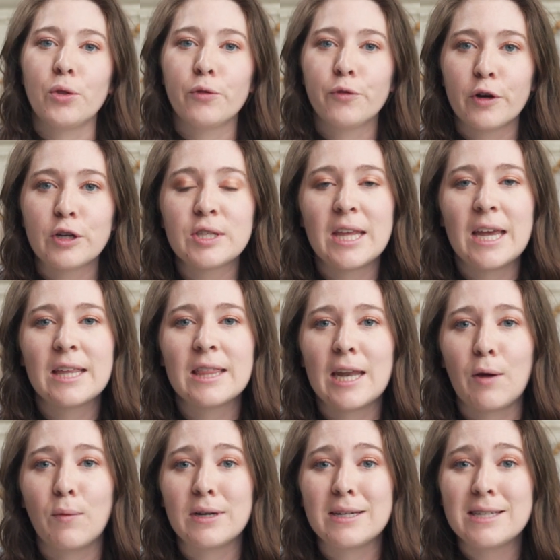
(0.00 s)
the first thing that
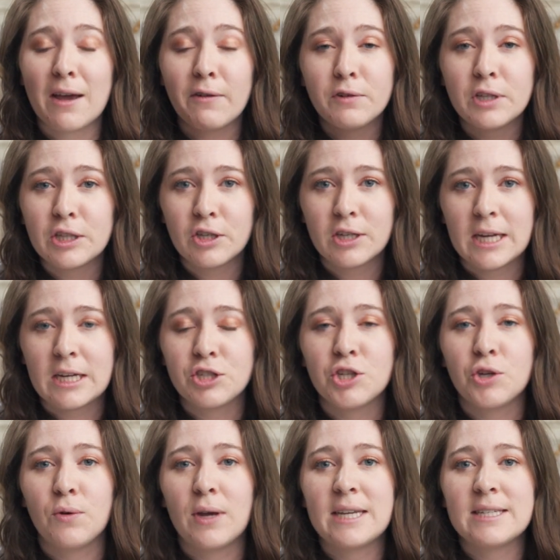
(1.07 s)
I would definitely look
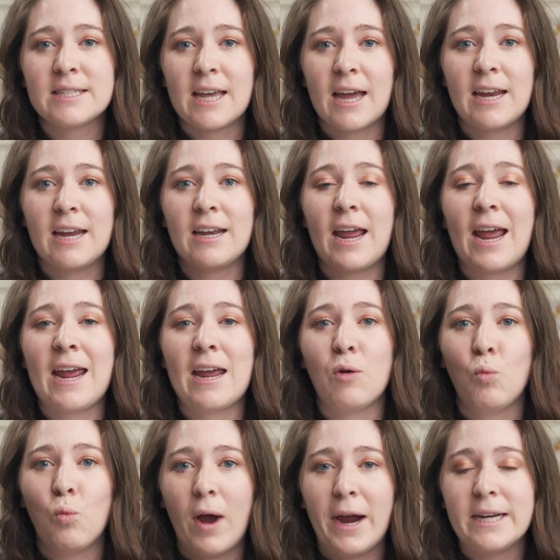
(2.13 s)
into is getting a
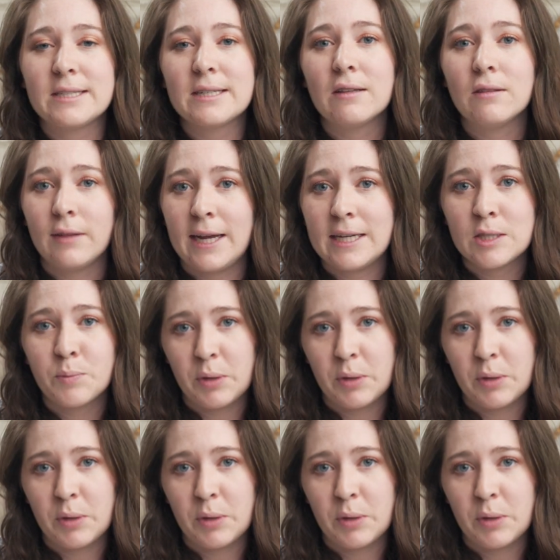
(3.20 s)
white lace